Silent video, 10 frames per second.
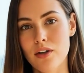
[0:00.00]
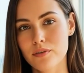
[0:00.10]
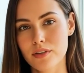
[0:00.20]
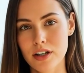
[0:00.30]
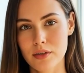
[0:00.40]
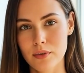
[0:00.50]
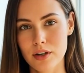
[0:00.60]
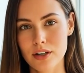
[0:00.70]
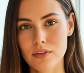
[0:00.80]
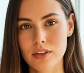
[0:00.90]
all 30
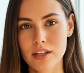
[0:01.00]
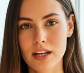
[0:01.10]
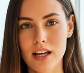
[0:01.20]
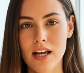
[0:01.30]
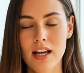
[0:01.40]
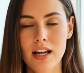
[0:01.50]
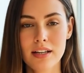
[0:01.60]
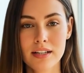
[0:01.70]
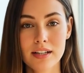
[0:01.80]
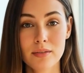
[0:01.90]
regional
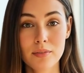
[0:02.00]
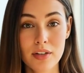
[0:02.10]
locations.